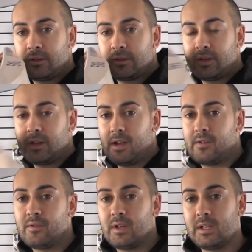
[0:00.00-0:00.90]
so yeah,
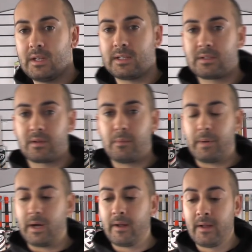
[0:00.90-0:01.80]
really nice looking
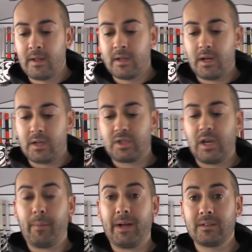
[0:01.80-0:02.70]
bat. Uh,
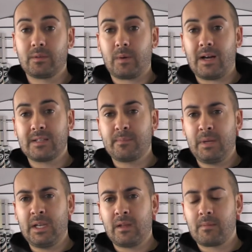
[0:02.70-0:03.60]
shape handle wise,
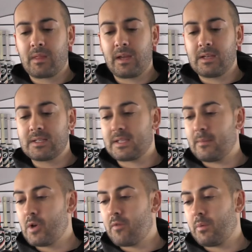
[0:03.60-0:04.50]
medium thickness,
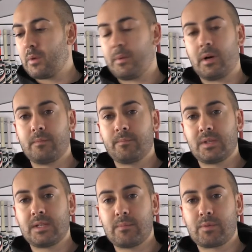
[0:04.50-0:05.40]
semi-oval bottom,
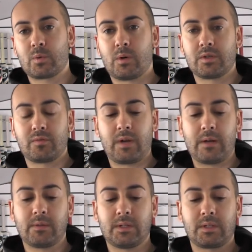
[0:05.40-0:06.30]
tip, towards
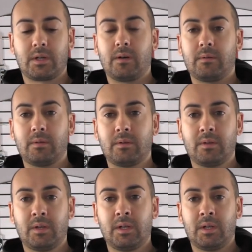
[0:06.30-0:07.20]
round at the top.
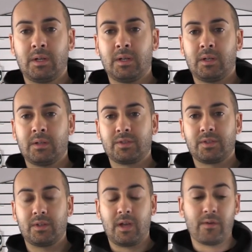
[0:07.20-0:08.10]

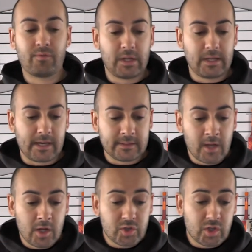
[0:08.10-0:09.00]
So yeah, really nice.
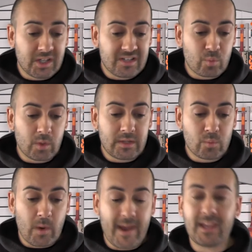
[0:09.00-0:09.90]
So this one is
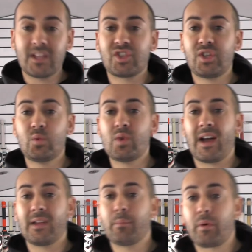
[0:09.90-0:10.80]
weighing at
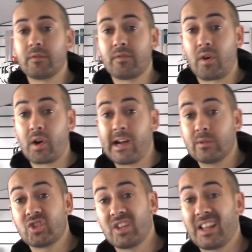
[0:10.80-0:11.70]
29.4
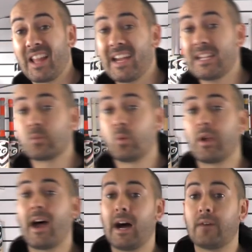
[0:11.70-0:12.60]
ounce, so the lightest
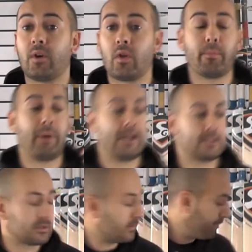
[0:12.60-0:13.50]
one out of all the
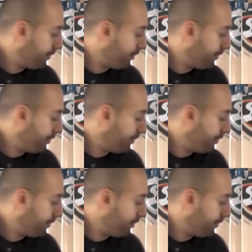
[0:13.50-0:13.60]
bats.